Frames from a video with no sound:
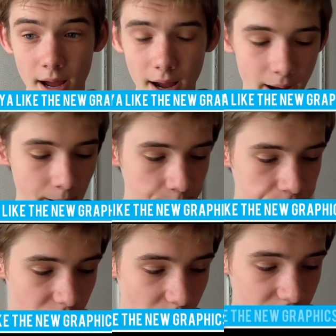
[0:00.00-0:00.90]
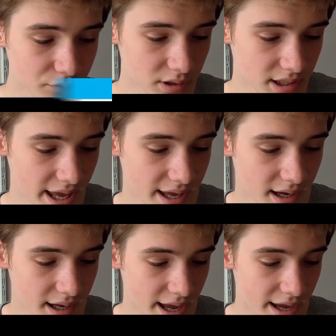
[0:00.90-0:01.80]
But for today
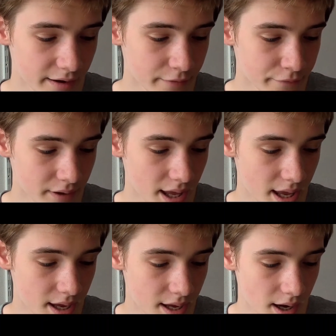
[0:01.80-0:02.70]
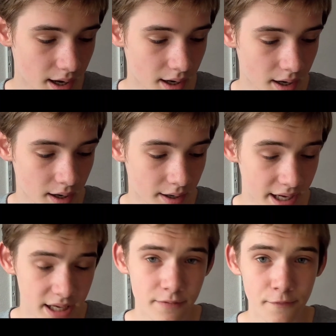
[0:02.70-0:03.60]
I have a
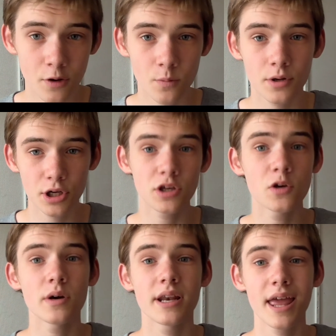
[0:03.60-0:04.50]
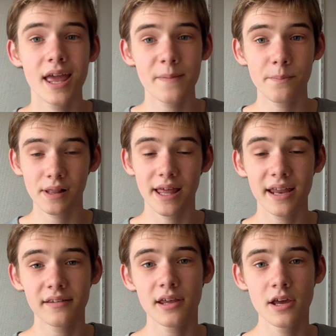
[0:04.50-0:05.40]
Hitfilm Q&A
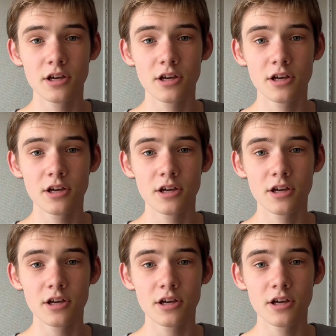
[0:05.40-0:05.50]
planned,